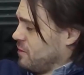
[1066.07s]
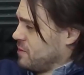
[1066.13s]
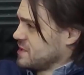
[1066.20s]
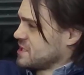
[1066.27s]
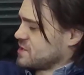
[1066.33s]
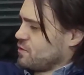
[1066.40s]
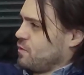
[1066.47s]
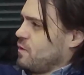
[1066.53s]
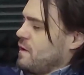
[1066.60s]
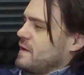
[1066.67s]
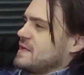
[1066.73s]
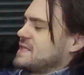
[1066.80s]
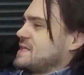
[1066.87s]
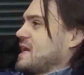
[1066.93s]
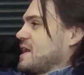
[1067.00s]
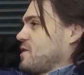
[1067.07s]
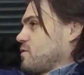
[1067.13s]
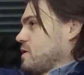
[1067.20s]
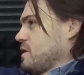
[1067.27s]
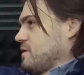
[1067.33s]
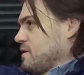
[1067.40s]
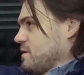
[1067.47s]
but just willing to take
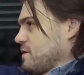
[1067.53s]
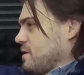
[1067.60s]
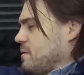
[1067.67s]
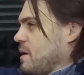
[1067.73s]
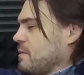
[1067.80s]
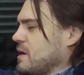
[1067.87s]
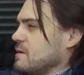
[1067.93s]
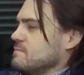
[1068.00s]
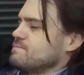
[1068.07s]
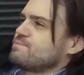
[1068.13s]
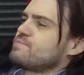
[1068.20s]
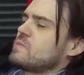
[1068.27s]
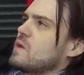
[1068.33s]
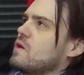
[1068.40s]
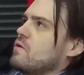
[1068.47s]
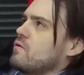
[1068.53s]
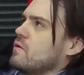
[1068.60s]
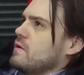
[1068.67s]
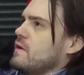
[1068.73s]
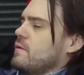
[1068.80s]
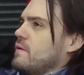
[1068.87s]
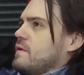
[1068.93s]
criticism.
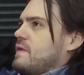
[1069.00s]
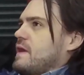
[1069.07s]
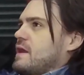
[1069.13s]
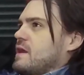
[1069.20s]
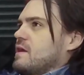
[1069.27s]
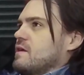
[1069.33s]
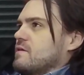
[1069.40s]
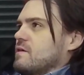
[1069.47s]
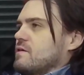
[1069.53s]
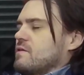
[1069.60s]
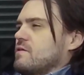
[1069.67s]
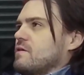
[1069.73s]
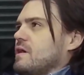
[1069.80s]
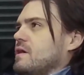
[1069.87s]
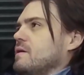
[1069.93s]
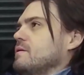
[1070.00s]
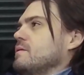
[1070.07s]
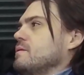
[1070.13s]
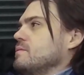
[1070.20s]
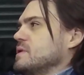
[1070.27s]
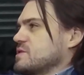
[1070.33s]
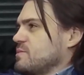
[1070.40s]
Really what that is
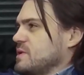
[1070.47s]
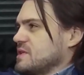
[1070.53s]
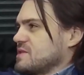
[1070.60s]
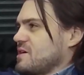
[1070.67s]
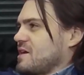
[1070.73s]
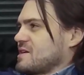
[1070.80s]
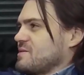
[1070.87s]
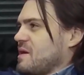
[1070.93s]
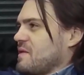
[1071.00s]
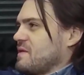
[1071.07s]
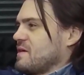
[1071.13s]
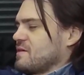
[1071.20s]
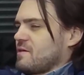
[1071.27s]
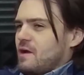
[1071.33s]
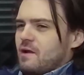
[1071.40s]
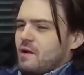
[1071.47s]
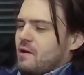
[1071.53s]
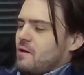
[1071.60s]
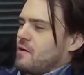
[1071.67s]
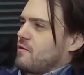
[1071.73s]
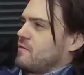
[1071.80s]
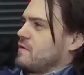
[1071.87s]
Mr. Beast talked about this. I
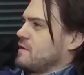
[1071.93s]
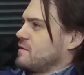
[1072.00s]
don't know if he's